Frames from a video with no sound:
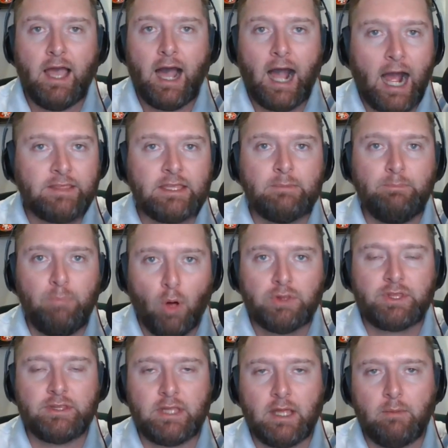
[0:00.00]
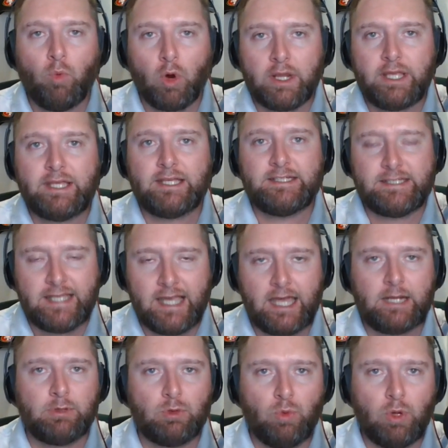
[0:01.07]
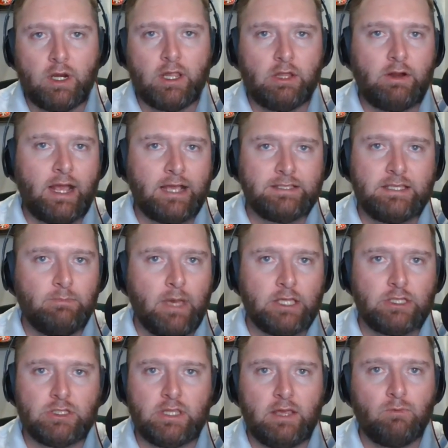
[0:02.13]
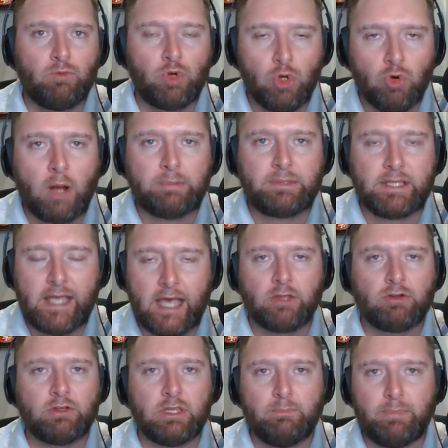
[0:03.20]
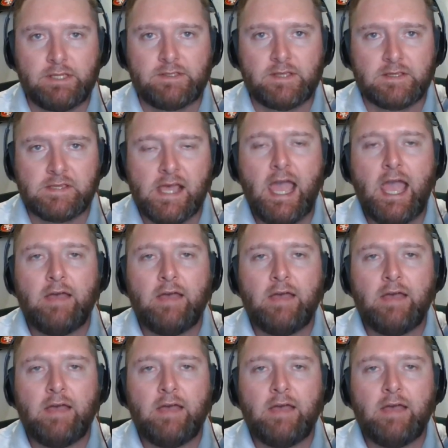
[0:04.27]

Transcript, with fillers: I think both of them working in tandem with one another, as he mentioned, they grew up together in the business.